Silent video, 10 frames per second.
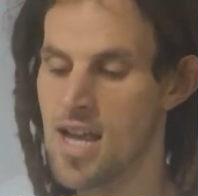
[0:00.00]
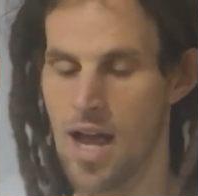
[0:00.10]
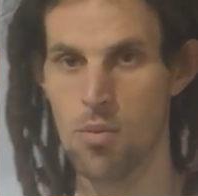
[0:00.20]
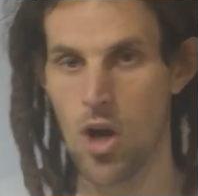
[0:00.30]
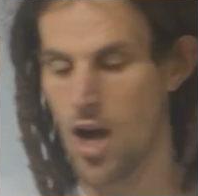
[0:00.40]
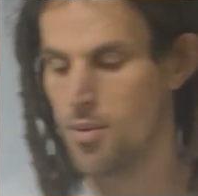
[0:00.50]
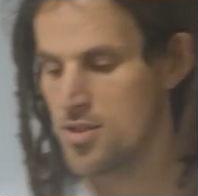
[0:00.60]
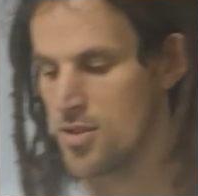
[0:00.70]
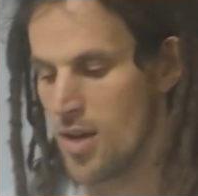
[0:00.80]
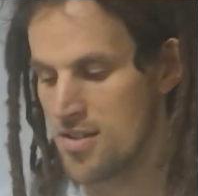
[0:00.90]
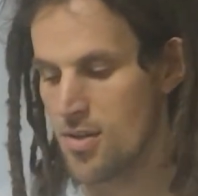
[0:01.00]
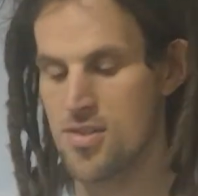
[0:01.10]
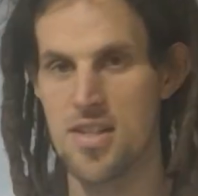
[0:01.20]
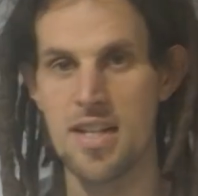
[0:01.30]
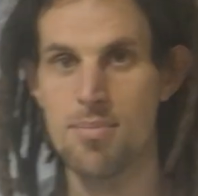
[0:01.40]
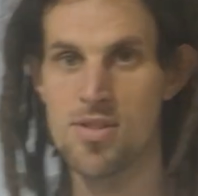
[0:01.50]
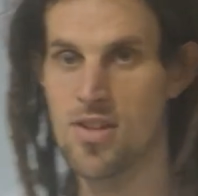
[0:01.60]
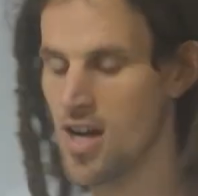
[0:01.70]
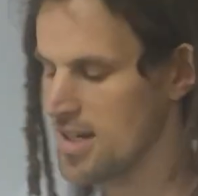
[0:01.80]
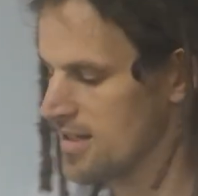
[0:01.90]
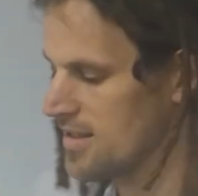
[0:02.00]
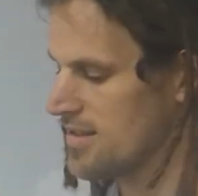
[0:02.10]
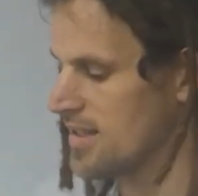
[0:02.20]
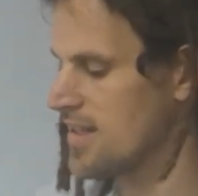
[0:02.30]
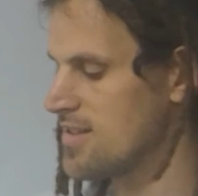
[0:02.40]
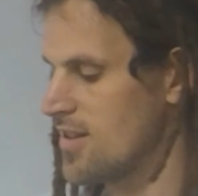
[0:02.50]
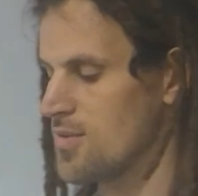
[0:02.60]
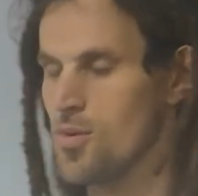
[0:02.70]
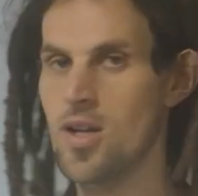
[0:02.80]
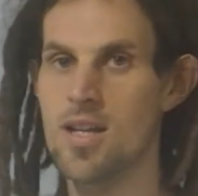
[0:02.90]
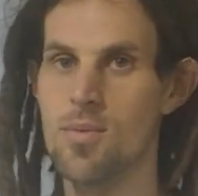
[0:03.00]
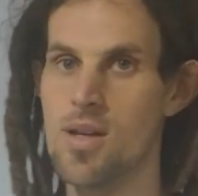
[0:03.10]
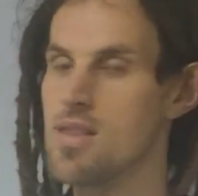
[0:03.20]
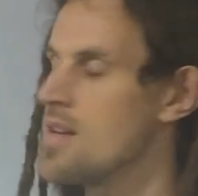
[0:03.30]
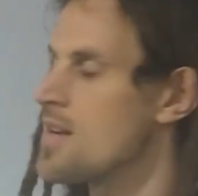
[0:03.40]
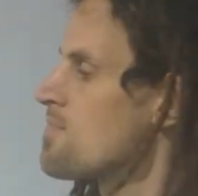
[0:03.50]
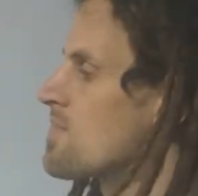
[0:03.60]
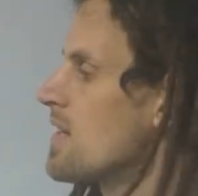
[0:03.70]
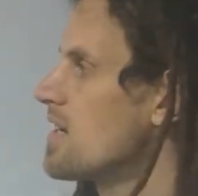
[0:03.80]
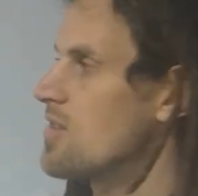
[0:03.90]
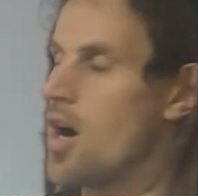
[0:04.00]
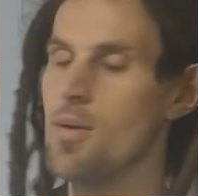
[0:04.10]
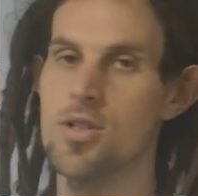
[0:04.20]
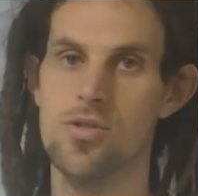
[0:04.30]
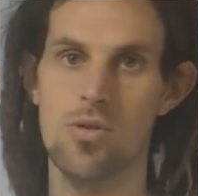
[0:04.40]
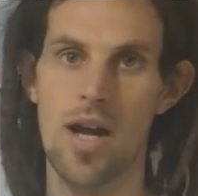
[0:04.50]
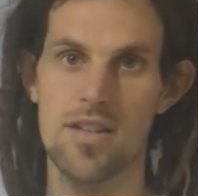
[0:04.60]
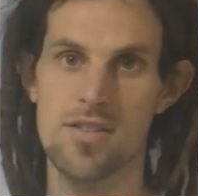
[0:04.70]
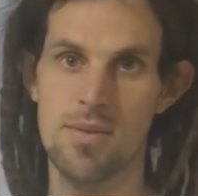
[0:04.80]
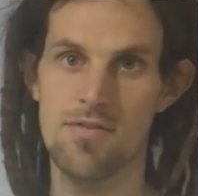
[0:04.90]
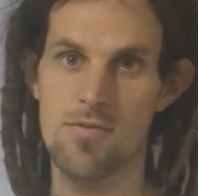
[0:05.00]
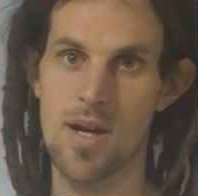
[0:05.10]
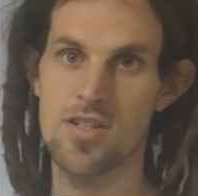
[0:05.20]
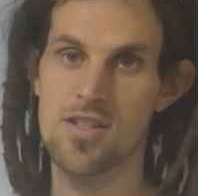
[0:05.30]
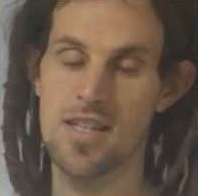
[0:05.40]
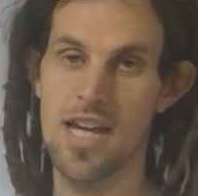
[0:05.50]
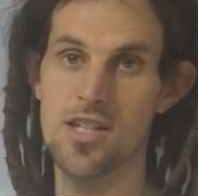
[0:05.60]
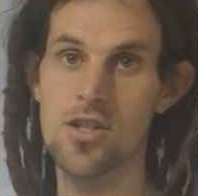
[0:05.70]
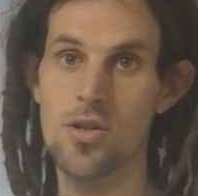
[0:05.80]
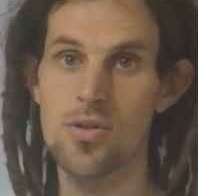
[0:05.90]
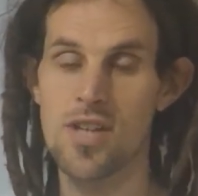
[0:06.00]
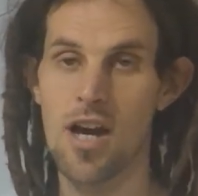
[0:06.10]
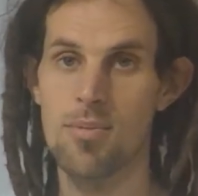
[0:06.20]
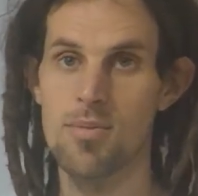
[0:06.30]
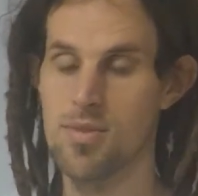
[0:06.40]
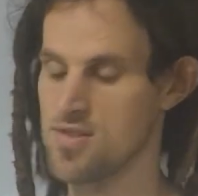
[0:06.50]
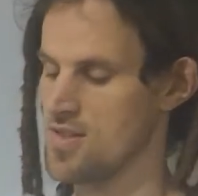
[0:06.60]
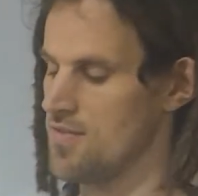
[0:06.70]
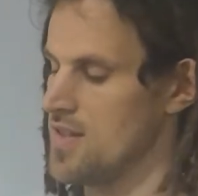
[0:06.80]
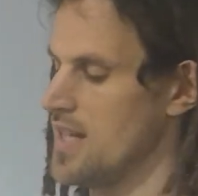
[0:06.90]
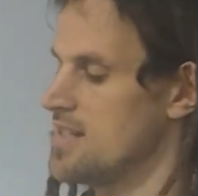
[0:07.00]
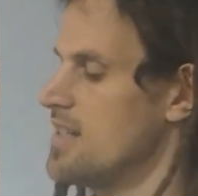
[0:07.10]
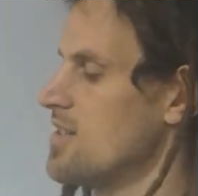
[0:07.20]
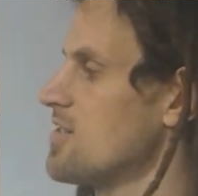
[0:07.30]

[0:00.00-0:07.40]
And what I would do as I was sitting beside the kids I was working with is I would draw out some information that they knew to help them with stuff that they didn't.